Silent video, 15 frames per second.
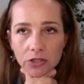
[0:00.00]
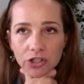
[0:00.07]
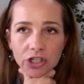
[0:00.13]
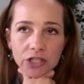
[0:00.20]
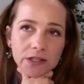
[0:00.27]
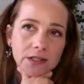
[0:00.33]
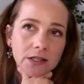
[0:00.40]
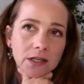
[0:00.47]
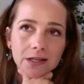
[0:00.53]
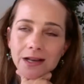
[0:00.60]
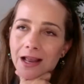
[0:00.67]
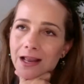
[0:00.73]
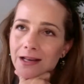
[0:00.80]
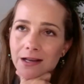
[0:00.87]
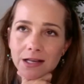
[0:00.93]
just
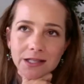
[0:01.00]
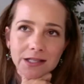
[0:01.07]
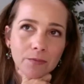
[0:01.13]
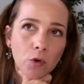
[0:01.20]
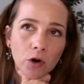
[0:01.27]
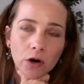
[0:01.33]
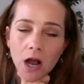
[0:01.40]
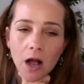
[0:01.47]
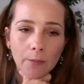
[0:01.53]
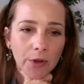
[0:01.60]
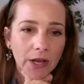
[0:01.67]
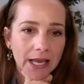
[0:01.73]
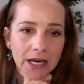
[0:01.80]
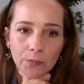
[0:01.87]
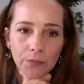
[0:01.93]
it's a more
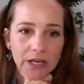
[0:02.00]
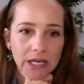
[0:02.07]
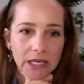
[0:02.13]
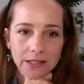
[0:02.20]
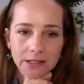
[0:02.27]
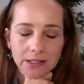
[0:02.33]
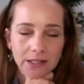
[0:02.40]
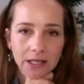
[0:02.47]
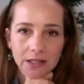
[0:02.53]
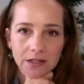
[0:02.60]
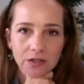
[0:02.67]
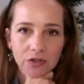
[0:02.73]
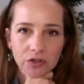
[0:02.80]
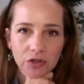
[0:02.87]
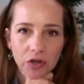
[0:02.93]
complicated beast
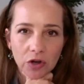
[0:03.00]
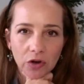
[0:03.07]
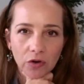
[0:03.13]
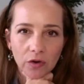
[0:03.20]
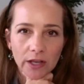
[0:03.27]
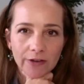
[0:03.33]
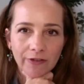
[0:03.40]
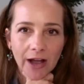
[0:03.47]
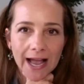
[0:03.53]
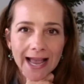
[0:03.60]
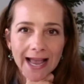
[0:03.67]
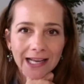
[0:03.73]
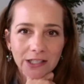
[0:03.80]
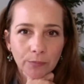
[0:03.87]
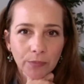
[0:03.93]
and so if i
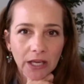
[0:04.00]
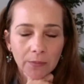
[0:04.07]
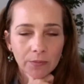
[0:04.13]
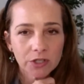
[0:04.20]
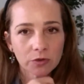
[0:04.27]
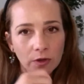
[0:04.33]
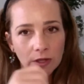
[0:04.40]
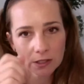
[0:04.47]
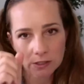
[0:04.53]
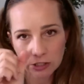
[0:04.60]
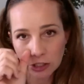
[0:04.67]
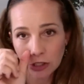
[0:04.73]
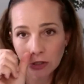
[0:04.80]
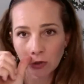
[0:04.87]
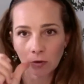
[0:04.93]
had to pick between the
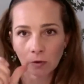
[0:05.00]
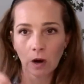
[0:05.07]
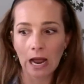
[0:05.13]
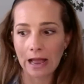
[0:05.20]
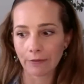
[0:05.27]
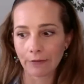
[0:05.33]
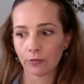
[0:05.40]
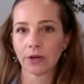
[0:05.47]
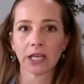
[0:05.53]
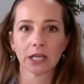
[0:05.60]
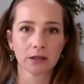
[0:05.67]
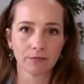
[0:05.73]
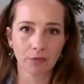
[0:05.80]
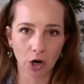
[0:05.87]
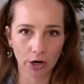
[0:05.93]
two i would pick
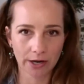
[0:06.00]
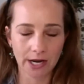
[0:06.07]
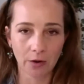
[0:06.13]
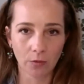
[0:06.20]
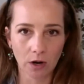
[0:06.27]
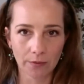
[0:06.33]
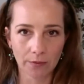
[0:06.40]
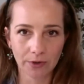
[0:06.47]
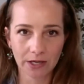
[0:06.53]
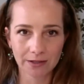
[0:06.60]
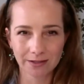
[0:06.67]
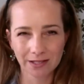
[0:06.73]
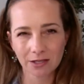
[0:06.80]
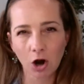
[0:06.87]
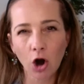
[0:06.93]
the marketing one because
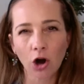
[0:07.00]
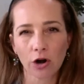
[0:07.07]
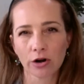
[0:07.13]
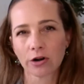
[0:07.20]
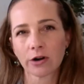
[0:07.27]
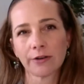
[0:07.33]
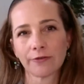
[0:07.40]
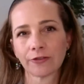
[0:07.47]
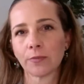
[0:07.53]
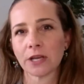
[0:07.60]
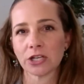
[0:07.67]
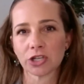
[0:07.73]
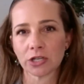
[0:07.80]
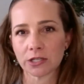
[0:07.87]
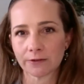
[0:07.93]
that's harder
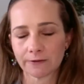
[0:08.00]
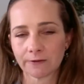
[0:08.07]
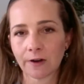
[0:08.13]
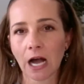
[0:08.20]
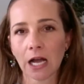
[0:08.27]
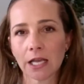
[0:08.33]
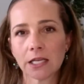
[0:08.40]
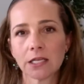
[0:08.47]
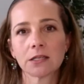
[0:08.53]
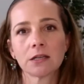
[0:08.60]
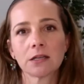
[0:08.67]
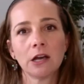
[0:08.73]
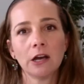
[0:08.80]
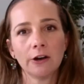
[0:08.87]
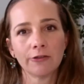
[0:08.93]
information to find
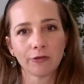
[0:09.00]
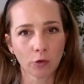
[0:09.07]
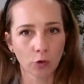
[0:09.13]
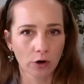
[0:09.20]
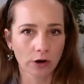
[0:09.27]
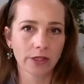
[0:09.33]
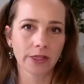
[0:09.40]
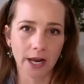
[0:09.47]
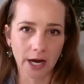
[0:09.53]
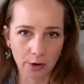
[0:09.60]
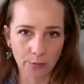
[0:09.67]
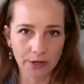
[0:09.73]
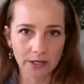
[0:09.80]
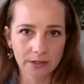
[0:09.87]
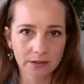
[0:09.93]
for
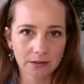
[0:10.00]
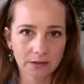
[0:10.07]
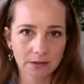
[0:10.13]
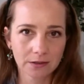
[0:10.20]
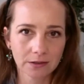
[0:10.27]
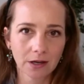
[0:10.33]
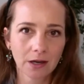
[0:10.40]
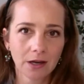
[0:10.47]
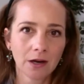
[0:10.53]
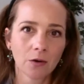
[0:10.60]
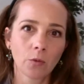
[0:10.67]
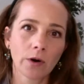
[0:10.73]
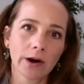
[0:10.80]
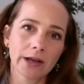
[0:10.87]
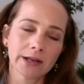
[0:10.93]
therapists
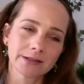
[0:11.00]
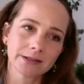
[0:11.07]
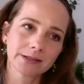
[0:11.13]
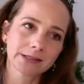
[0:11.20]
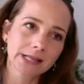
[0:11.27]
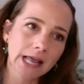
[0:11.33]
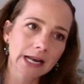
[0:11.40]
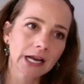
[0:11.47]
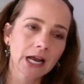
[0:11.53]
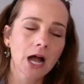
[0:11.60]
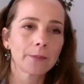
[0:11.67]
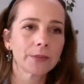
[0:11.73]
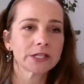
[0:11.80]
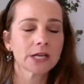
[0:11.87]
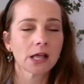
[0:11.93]
whereas setting
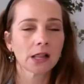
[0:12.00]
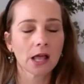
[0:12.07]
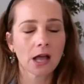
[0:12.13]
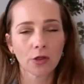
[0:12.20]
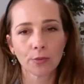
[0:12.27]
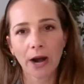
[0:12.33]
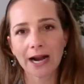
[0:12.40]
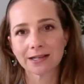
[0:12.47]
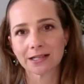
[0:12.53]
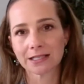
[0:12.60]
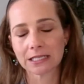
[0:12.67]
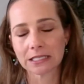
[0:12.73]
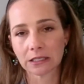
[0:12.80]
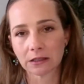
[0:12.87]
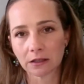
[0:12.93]
up a telehealth
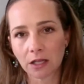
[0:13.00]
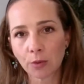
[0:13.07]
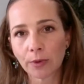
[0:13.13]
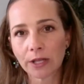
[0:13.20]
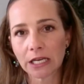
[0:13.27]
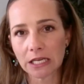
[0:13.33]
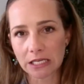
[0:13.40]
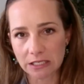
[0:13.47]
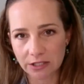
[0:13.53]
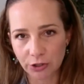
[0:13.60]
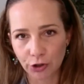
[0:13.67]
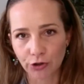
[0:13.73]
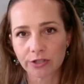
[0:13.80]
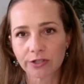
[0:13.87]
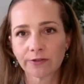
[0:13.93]
practice is a little bit
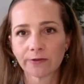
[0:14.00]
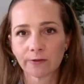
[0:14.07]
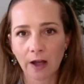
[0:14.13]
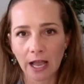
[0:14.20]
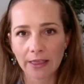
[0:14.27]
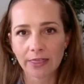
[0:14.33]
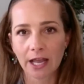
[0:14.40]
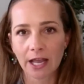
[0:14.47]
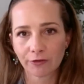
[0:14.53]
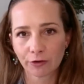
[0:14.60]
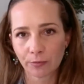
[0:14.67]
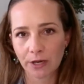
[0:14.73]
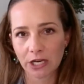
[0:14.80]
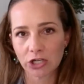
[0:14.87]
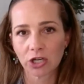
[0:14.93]
easier to find that
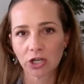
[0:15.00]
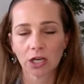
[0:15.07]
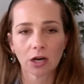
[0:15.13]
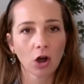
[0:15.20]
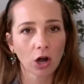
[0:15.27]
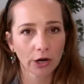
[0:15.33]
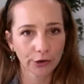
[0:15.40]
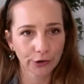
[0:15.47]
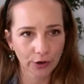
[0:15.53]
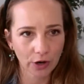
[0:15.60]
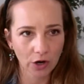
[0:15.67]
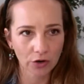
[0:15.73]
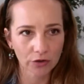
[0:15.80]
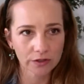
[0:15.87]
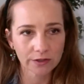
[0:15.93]
information on your
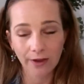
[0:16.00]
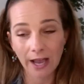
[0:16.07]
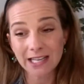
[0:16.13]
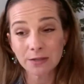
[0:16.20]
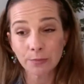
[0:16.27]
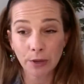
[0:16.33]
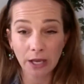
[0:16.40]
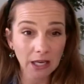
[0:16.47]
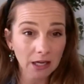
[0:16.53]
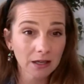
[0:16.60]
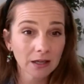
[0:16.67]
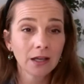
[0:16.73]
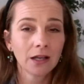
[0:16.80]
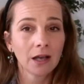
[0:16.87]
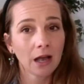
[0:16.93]
own so if i had to pick
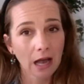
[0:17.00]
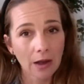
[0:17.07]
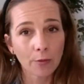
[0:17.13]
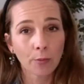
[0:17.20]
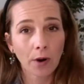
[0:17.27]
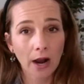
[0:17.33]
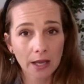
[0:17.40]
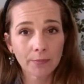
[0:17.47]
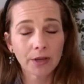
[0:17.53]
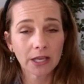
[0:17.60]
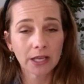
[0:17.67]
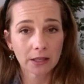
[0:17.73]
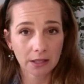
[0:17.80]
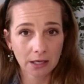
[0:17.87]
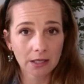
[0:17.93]
i would probably
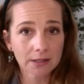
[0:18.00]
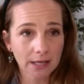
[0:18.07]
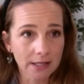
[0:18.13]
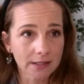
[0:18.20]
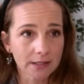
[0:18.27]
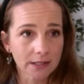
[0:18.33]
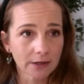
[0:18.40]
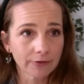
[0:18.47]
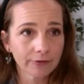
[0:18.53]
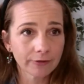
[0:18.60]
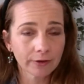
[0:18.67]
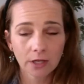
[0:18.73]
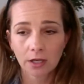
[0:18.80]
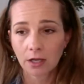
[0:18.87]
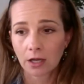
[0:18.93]
pick the intensive
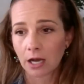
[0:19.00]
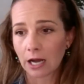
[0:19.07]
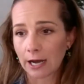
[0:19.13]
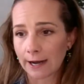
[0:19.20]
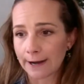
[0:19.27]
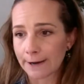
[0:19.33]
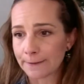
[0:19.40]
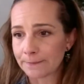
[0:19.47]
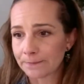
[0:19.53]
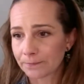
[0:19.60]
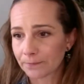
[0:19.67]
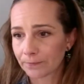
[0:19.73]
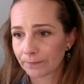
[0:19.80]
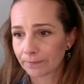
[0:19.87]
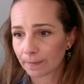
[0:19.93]
um,
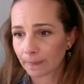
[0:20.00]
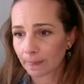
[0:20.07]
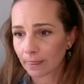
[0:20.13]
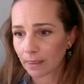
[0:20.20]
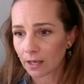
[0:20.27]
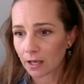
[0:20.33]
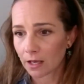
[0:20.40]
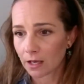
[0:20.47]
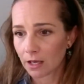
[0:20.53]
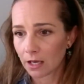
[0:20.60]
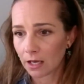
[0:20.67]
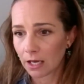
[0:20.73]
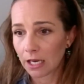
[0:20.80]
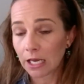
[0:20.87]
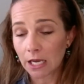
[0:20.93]

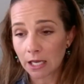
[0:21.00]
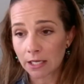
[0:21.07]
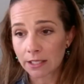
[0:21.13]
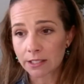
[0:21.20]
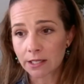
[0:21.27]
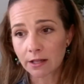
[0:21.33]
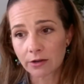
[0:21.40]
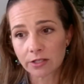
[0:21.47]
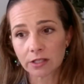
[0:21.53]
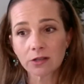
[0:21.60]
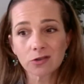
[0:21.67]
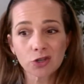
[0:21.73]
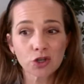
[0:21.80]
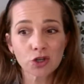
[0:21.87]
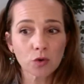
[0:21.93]
and there's a
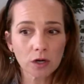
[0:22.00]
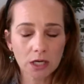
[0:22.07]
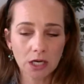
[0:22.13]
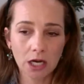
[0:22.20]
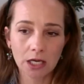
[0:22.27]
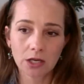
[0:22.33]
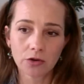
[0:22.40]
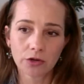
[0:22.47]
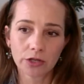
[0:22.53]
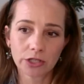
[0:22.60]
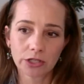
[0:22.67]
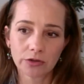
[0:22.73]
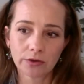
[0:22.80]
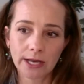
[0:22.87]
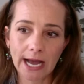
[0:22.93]
little shortcut you could
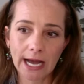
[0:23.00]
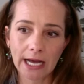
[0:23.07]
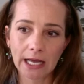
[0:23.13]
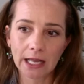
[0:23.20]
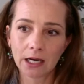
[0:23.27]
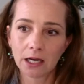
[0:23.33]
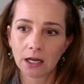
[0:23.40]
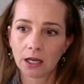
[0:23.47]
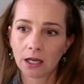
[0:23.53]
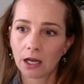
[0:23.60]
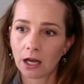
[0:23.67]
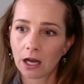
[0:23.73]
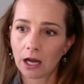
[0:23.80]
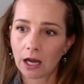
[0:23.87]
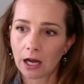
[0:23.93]
do Kat
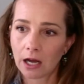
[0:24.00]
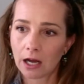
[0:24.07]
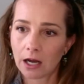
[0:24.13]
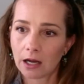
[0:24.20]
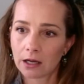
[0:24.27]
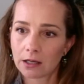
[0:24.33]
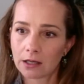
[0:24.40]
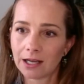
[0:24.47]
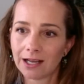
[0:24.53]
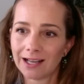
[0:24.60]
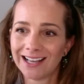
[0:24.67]
uh,